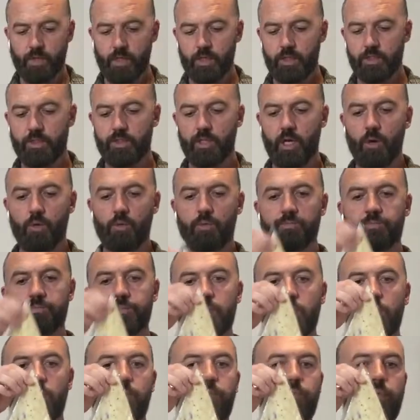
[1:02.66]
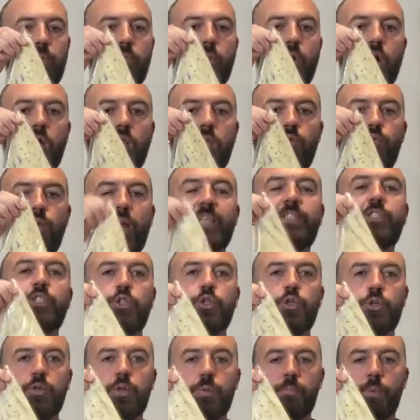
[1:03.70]
So from all the
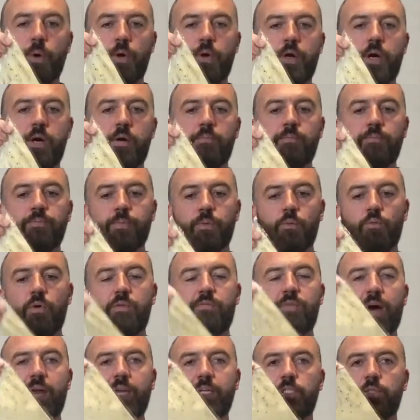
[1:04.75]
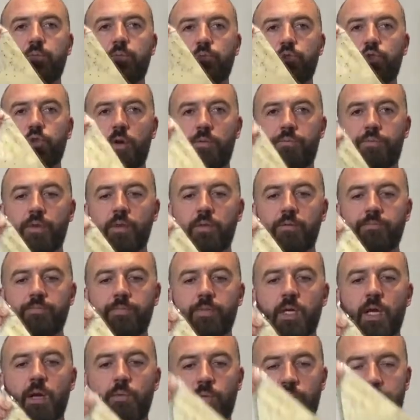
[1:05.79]
residue of the butter, we've added some truffle
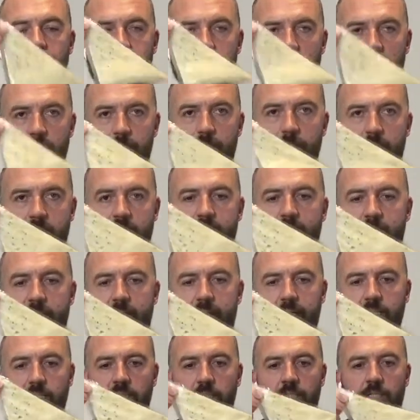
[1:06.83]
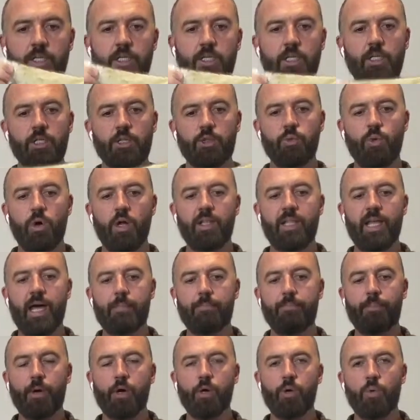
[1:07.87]
and we've made a mayonnaise. So all
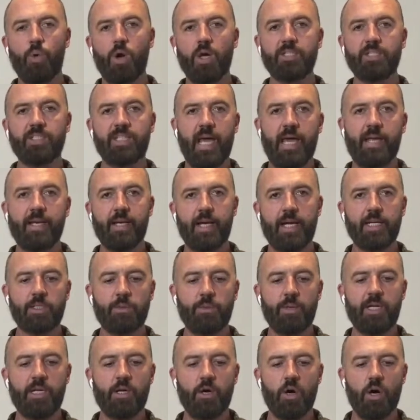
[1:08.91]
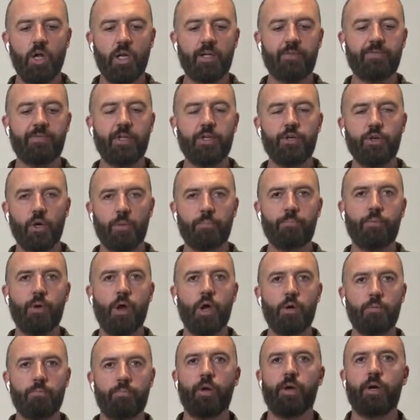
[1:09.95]
that beurre noisette, as we call it, the nut
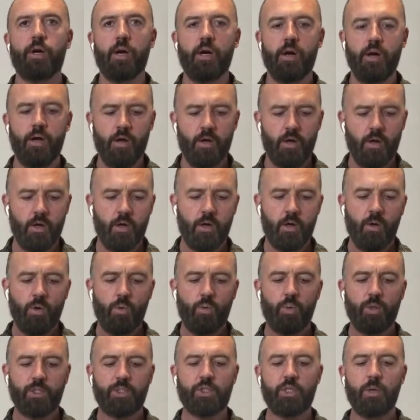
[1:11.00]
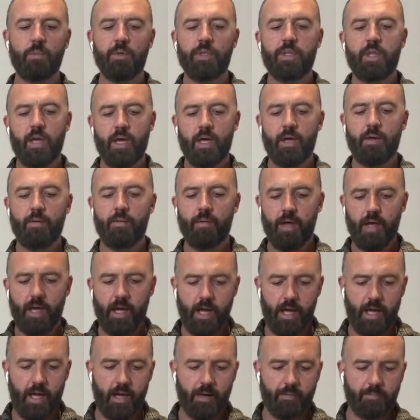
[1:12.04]
brown butter, with some of
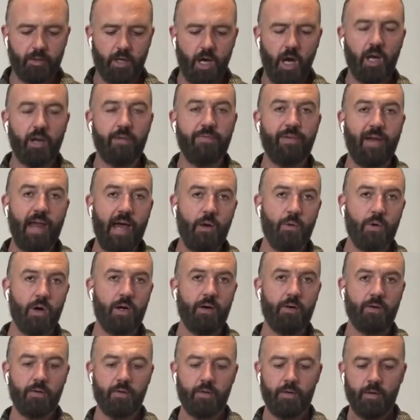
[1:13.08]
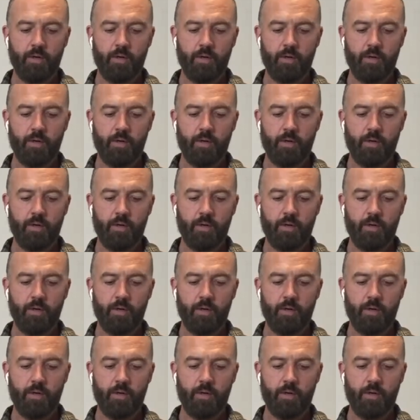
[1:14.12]
the cauliflower